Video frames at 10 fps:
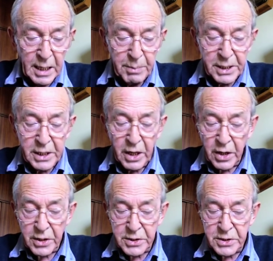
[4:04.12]

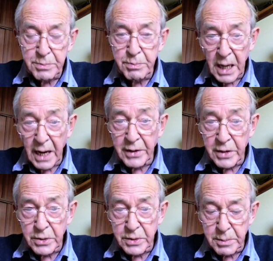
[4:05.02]
Because,
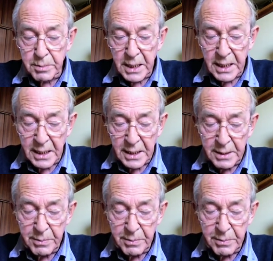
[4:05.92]
unknown to me,